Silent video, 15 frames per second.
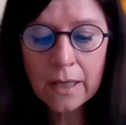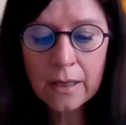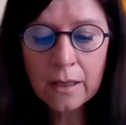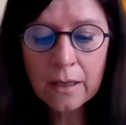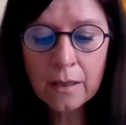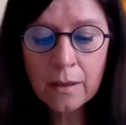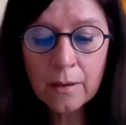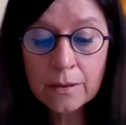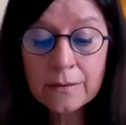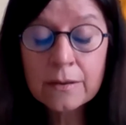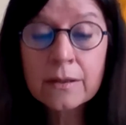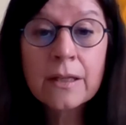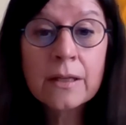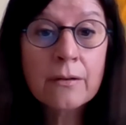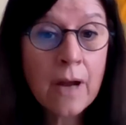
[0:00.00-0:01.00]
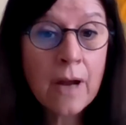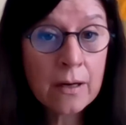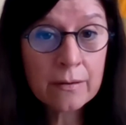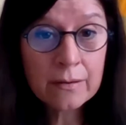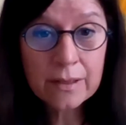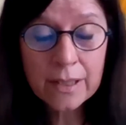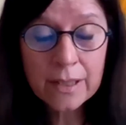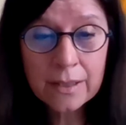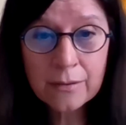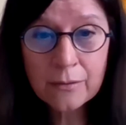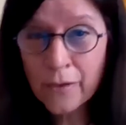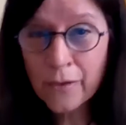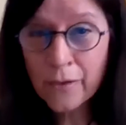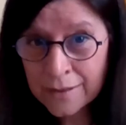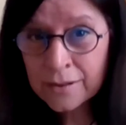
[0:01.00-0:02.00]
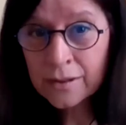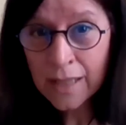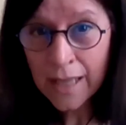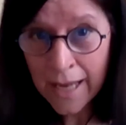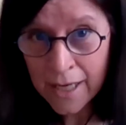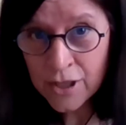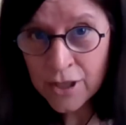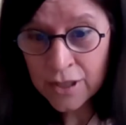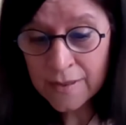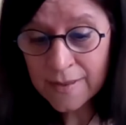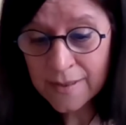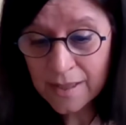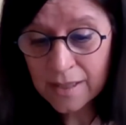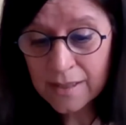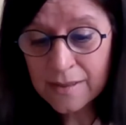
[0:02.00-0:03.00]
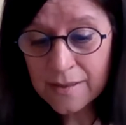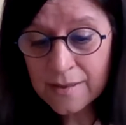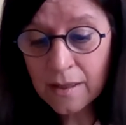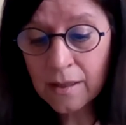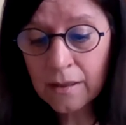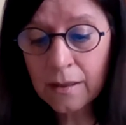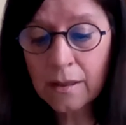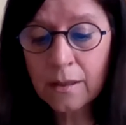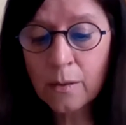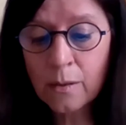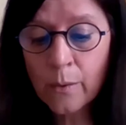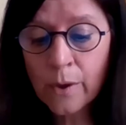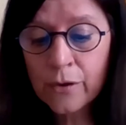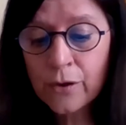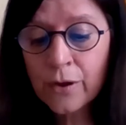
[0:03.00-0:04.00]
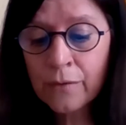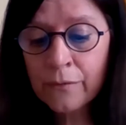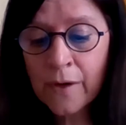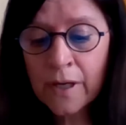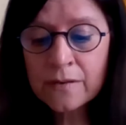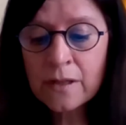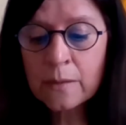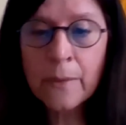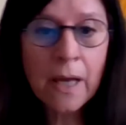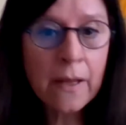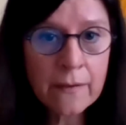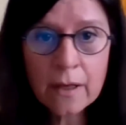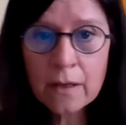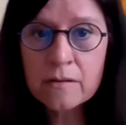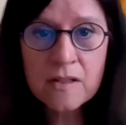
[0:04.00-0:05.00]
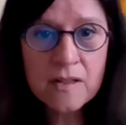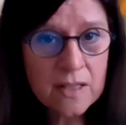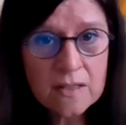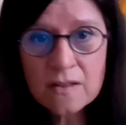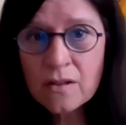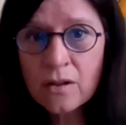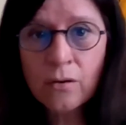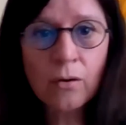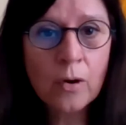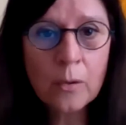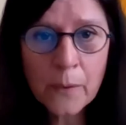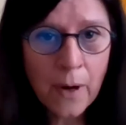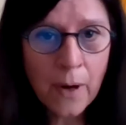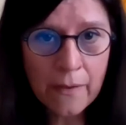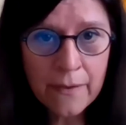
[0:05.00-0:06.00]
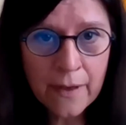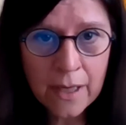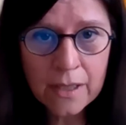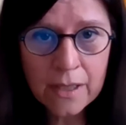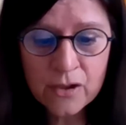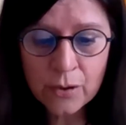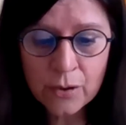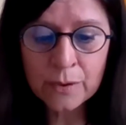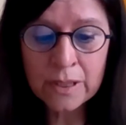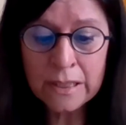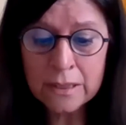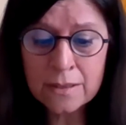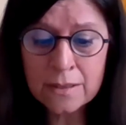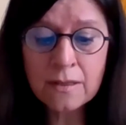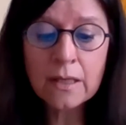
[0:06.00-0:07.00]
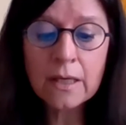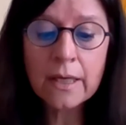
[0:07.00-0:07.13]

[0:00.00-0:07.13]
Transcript: There are rental agencies where you can rent a mother, a sister, or a brother as you need.